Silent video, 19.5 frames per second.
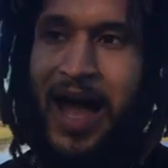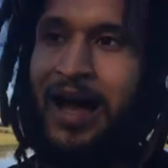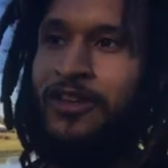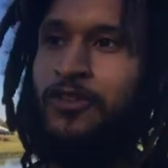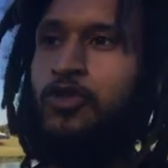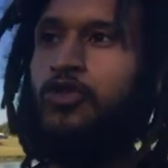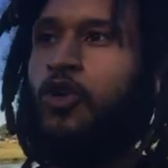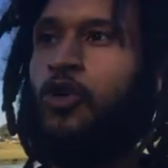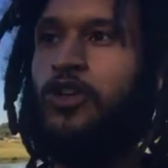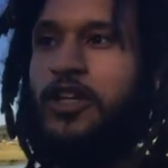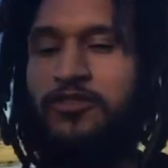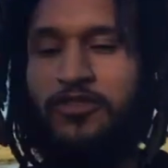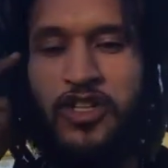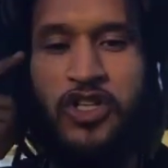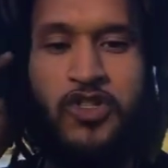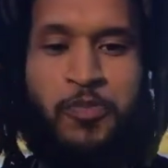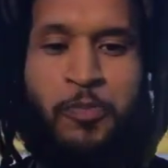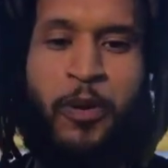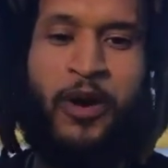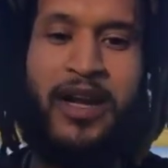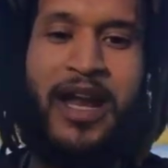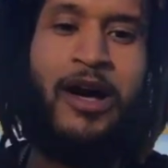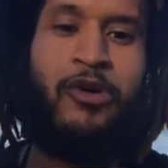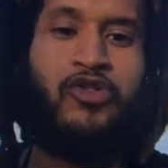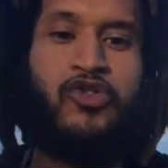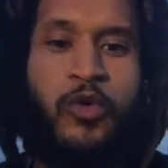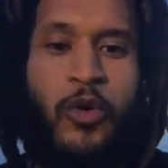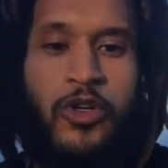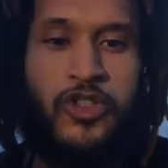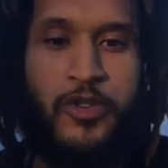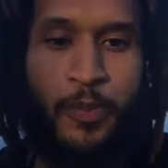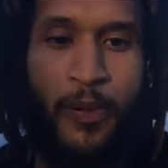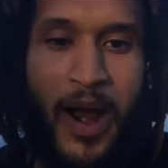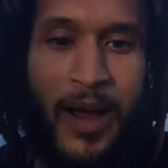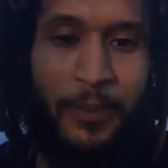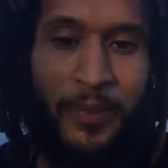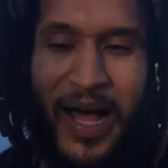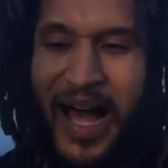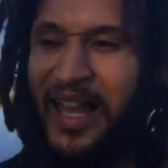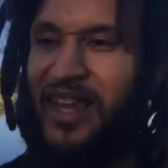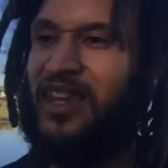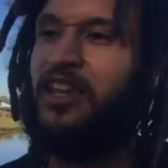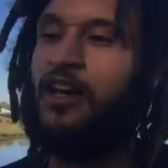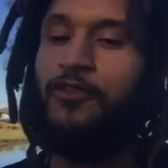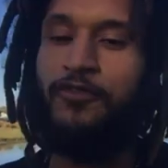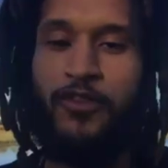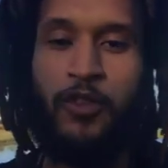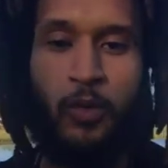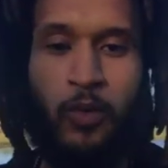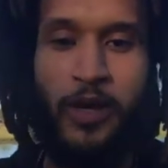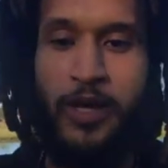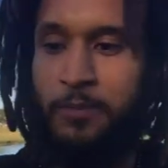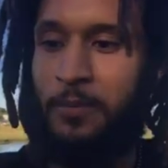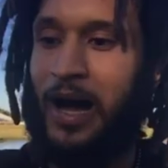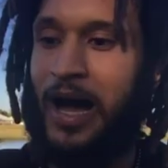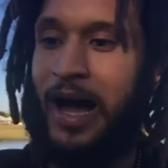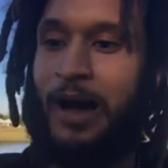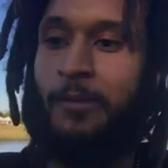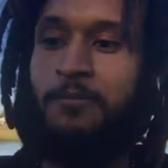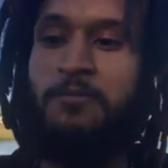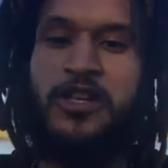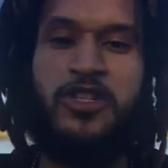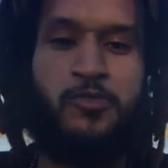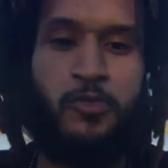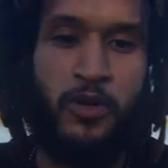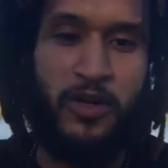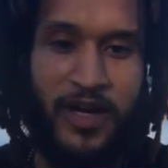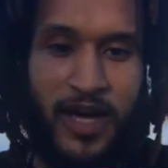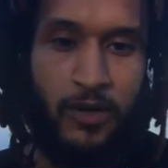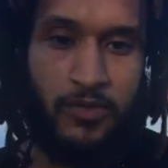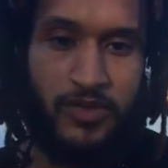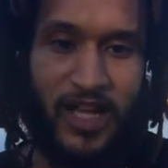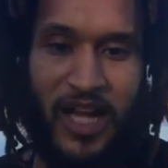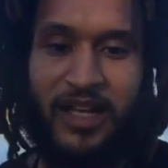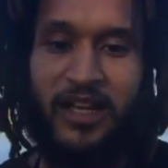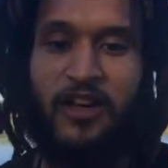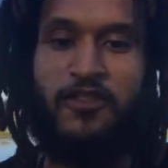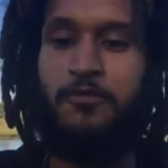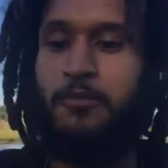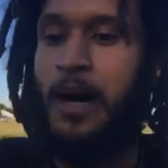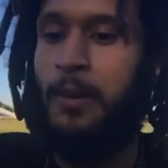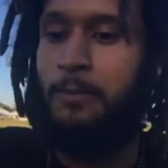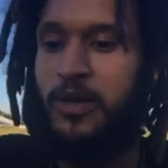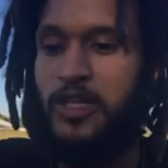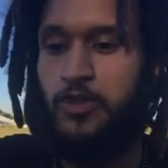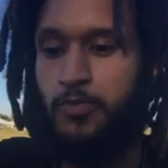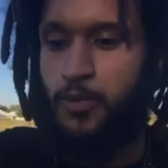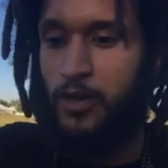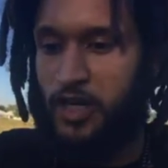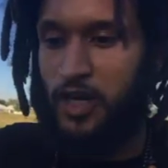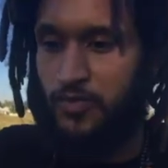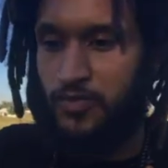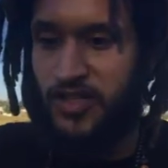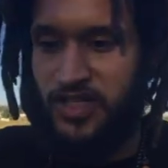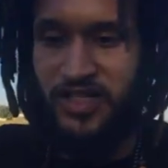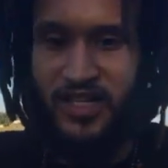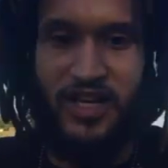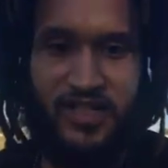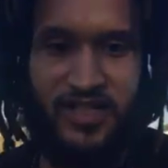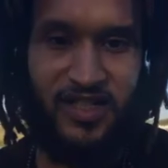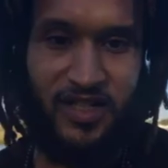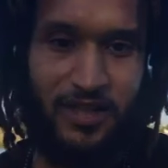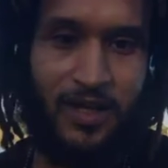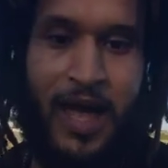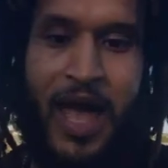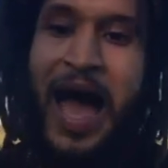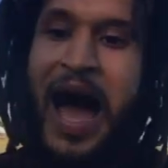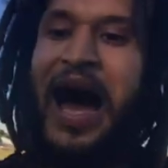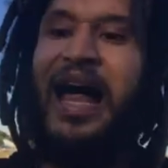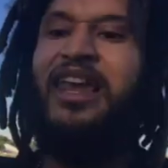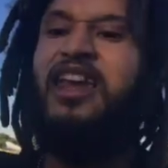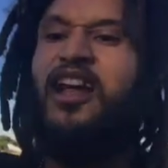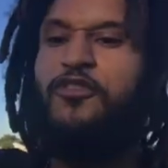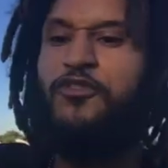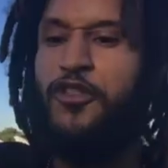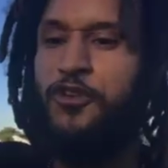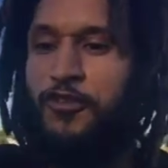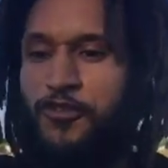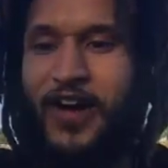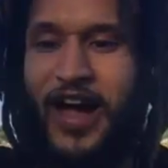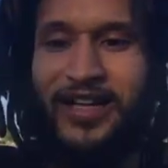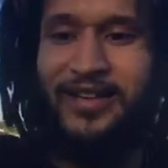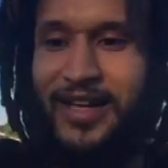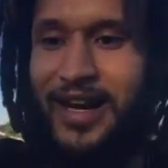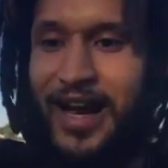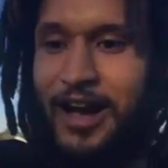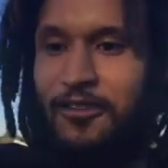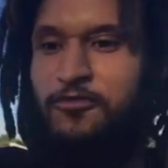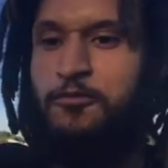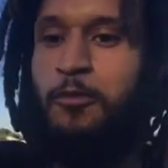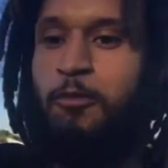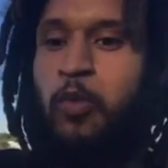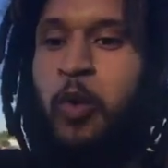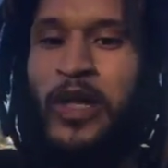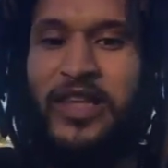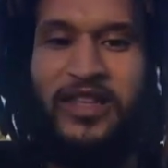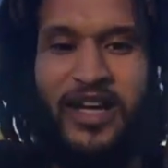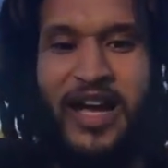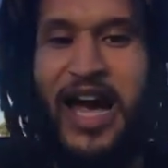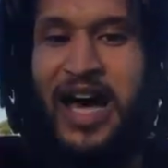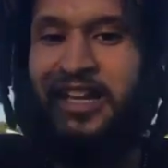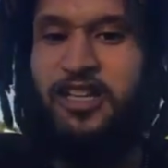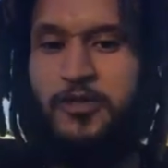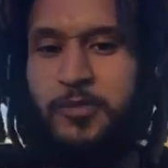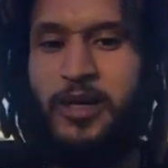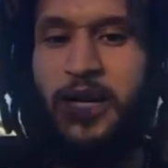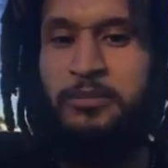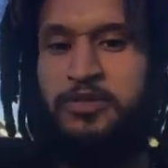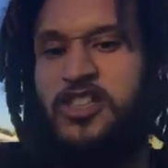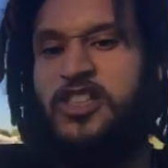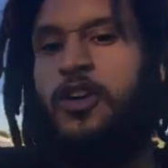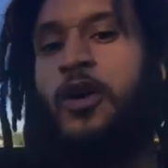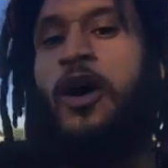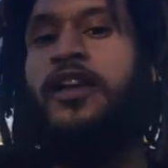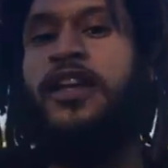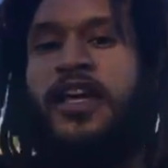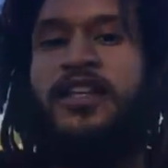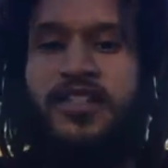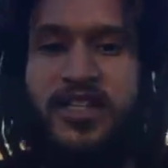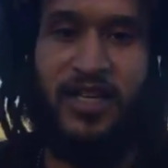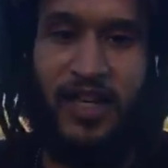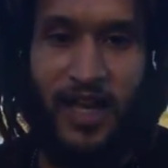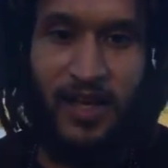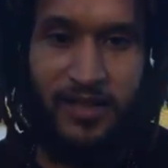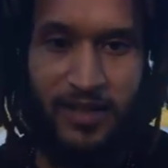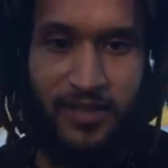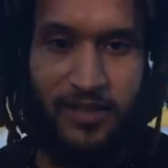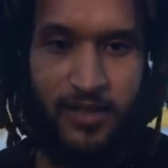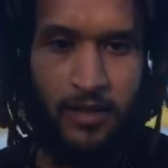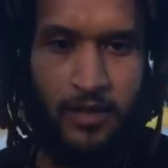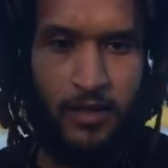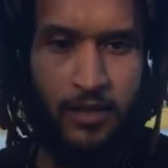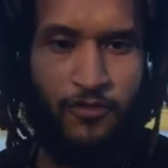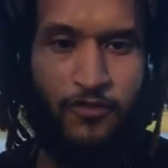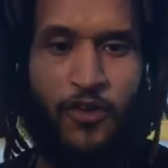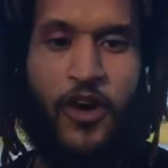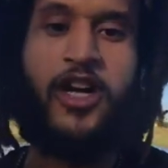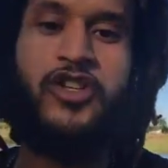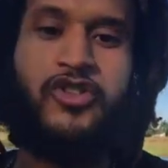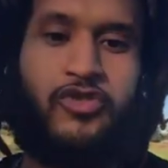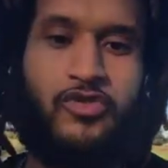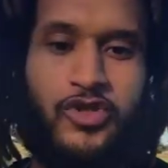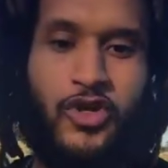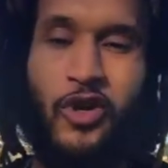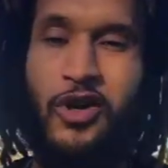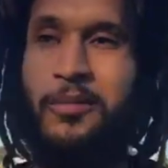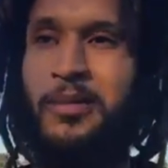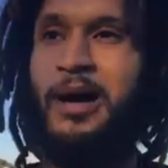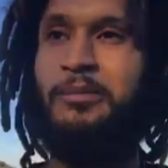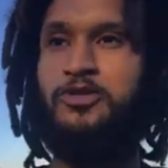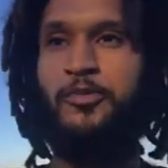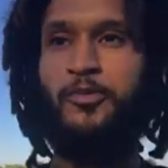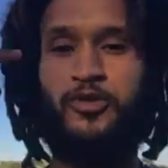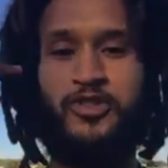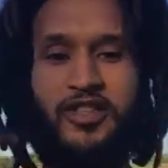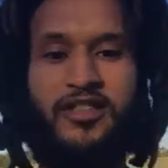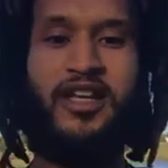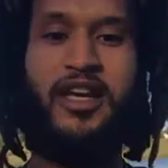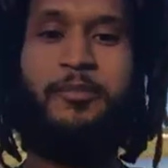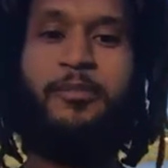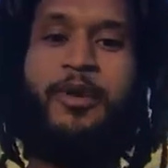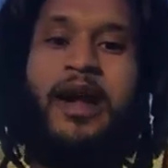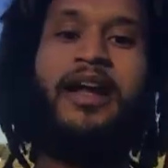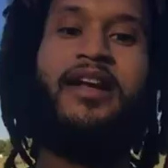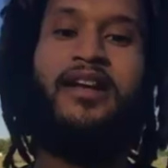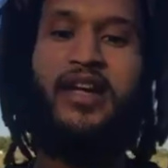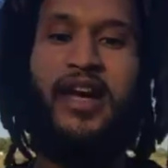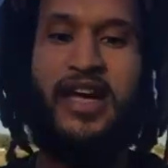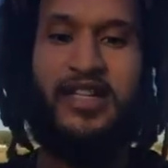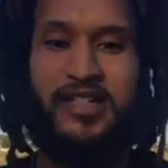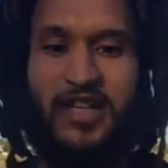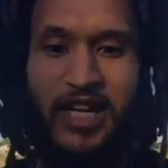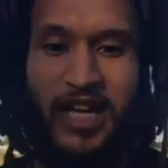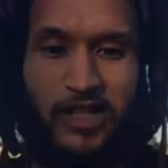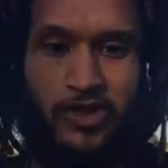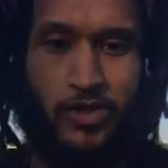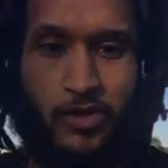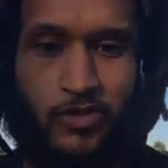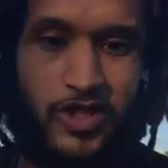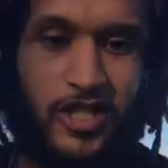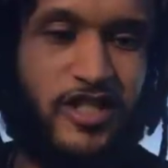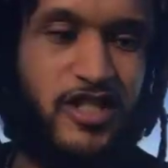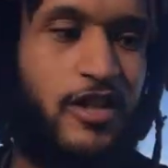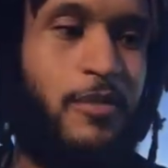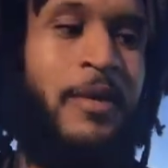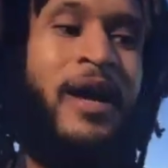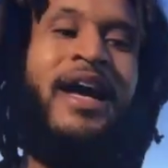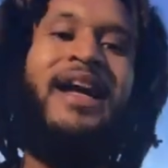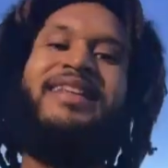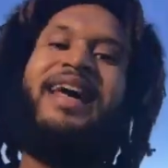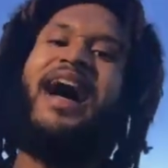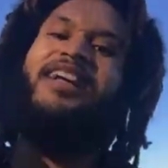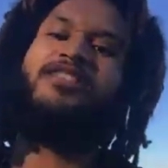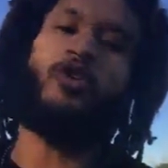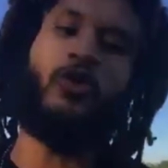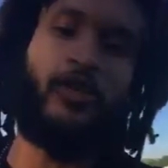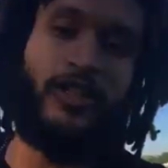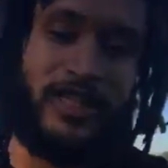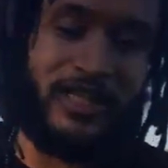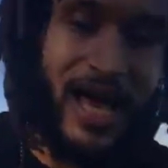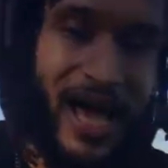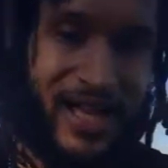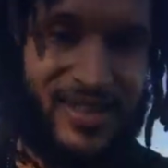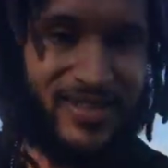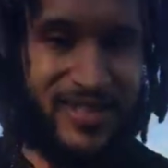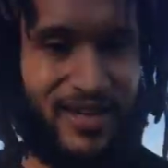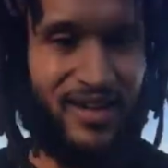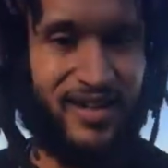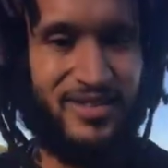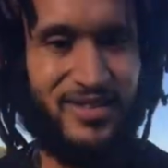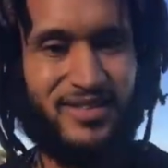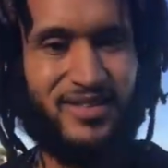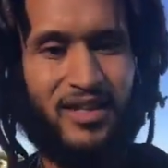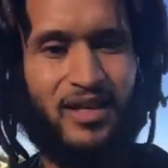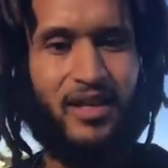You don't even pronounce words proper. I love the way I mispronounce. I love my mispronunciation. I love the fact that I went to college, but I'm still uneducated. Fuck is you talking about? I'm supposed to take pride in the educational system that has only lied to us.